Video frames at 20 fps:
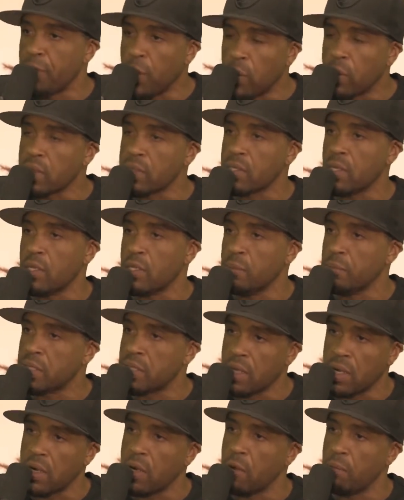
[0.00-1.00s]
Focus on the
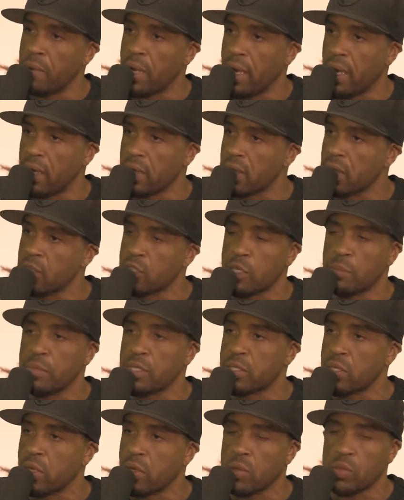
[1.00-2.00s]
material, man. Get your
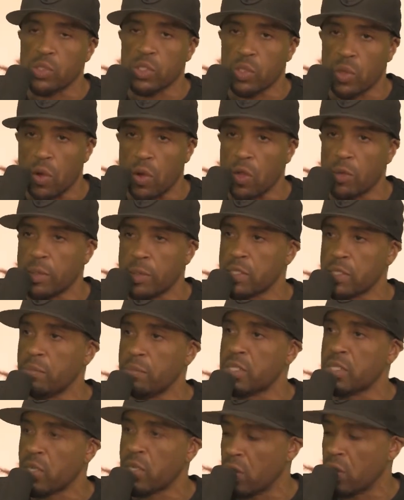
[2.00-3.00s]
material strong because the
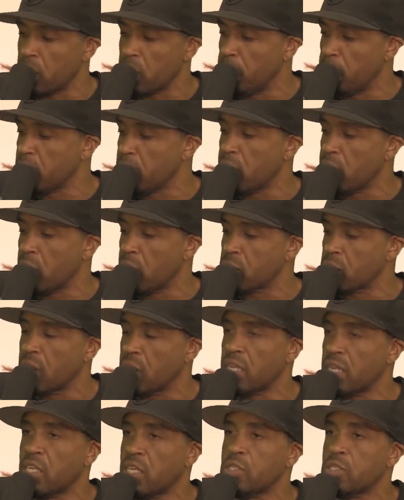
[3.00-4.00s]
material is
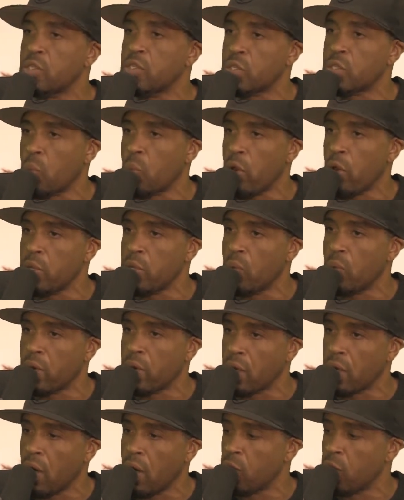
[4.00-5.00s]
going to get you to where you want
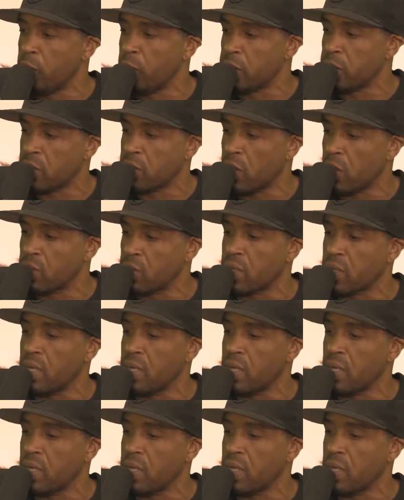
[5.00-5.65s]
to go. The material is